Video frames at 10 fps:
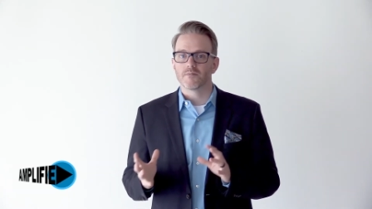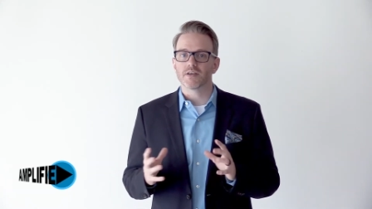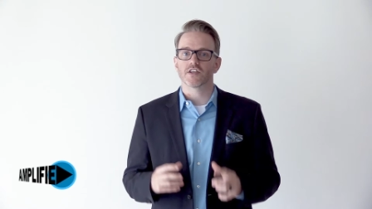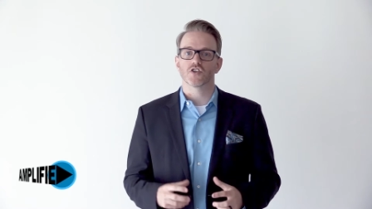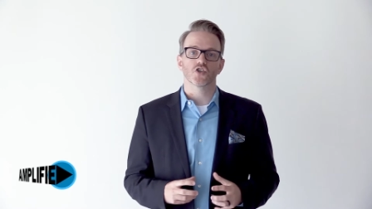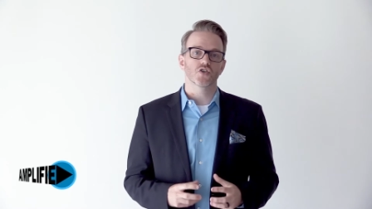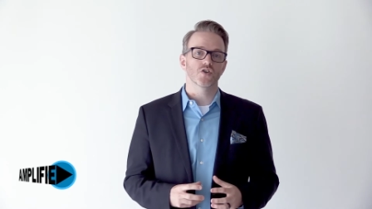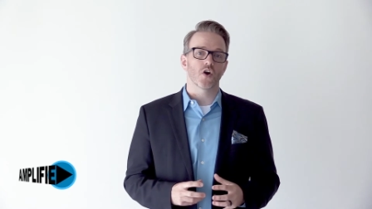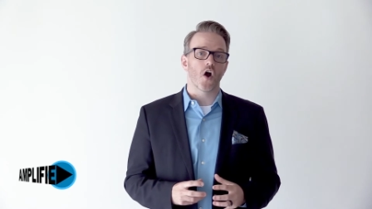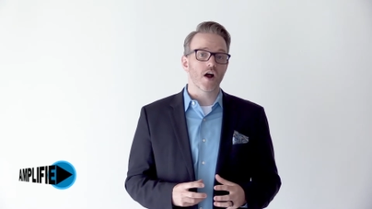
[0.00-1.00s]
because your,
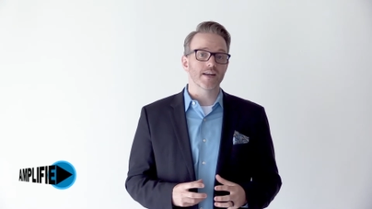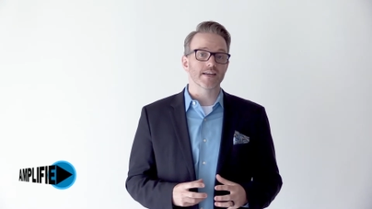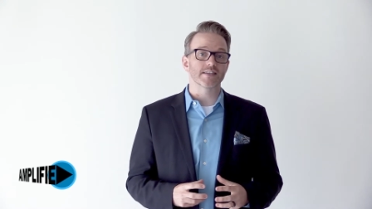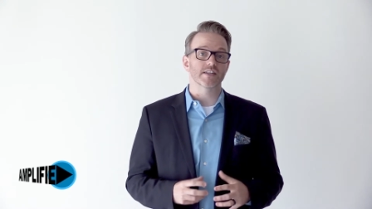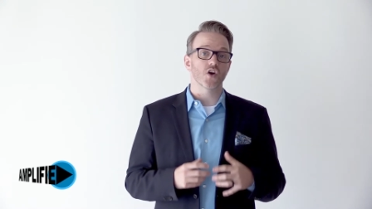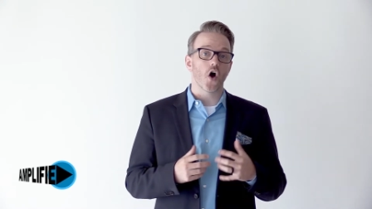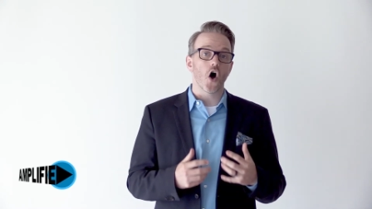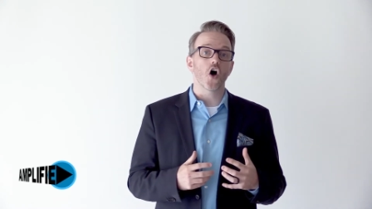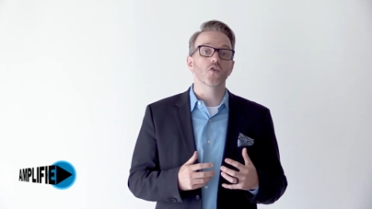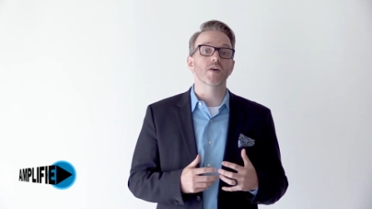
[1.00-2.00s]
your audience is
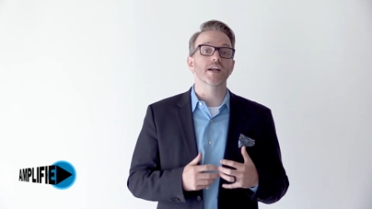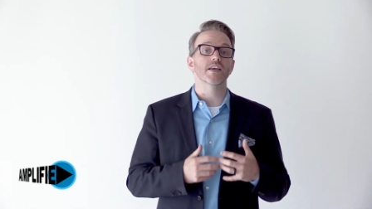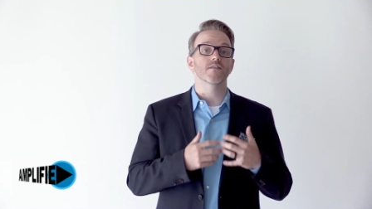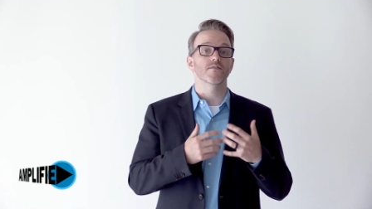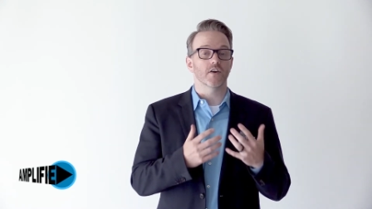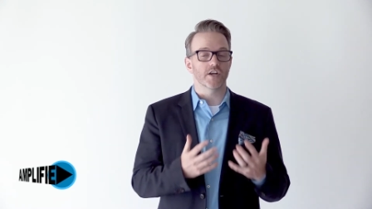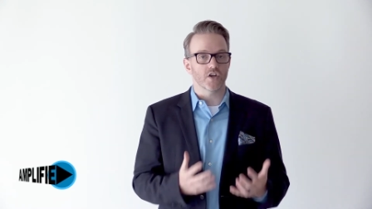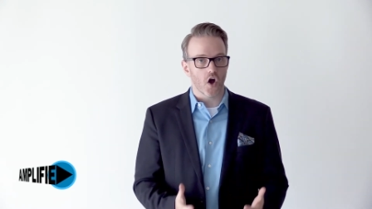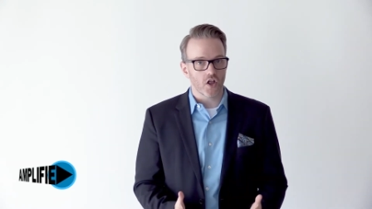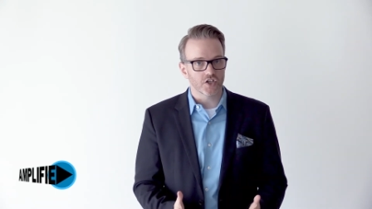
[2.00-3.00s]
already very
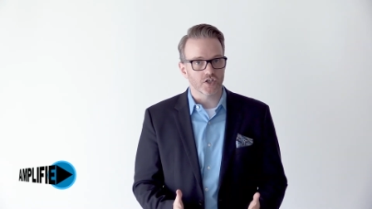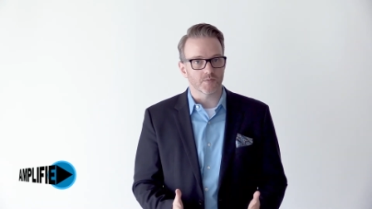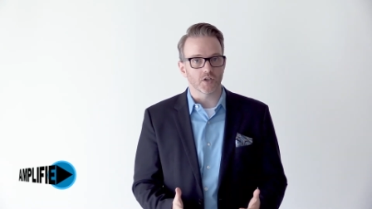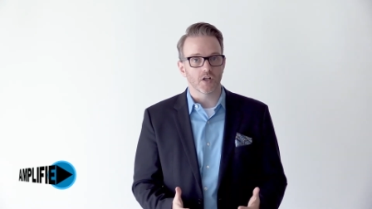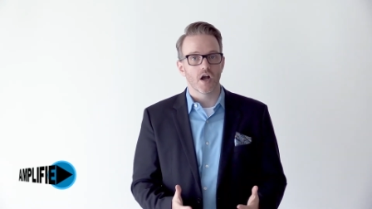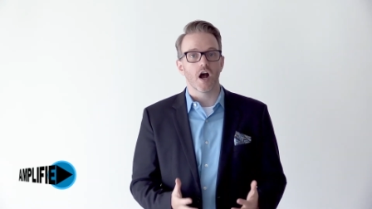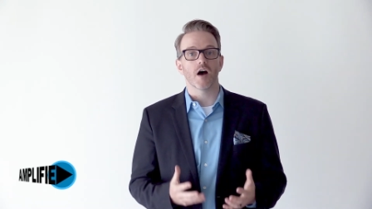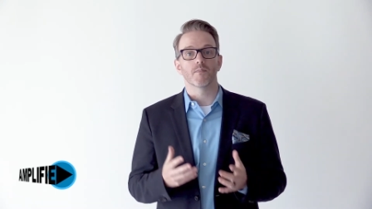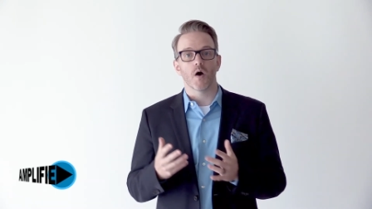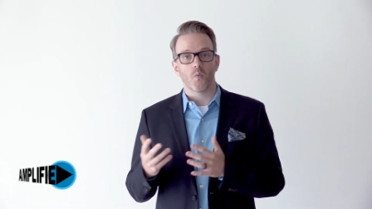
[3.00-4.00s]
knowledgeable
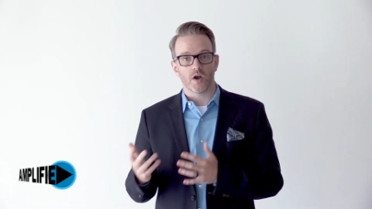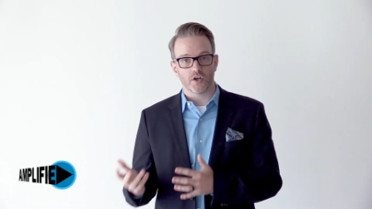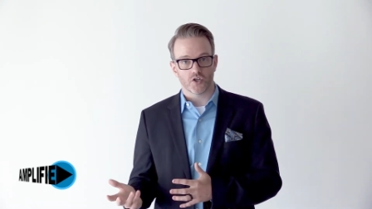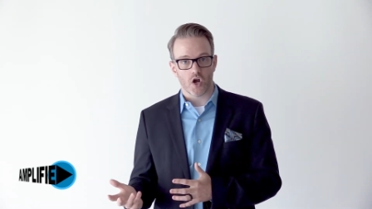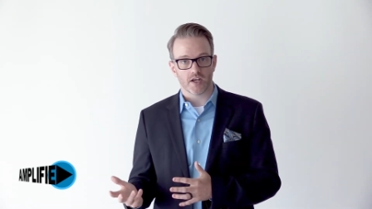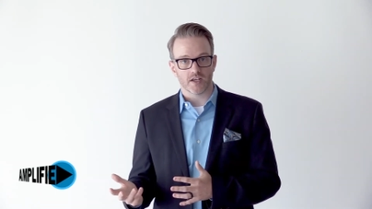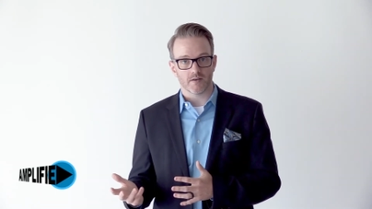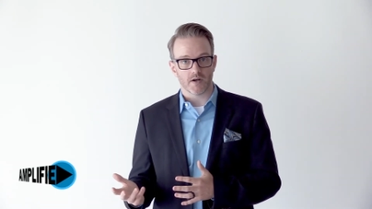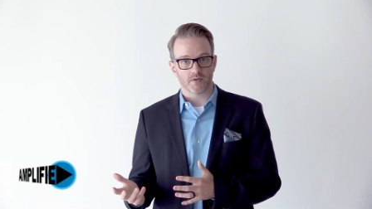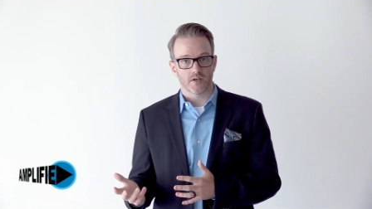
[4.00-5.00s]
about what you're talking
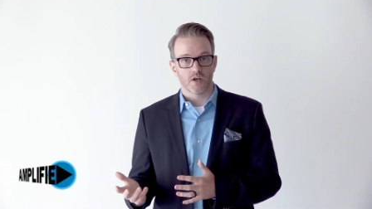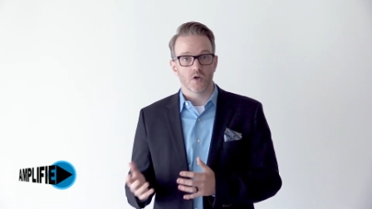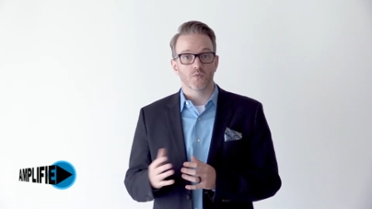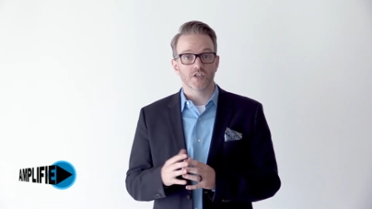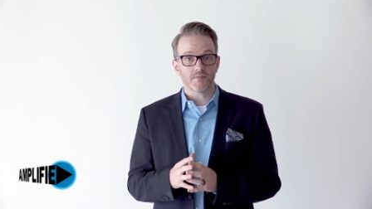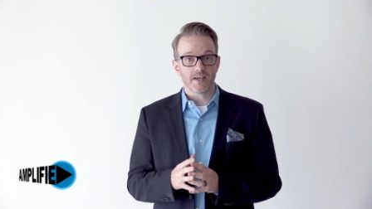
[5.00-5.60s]
about, which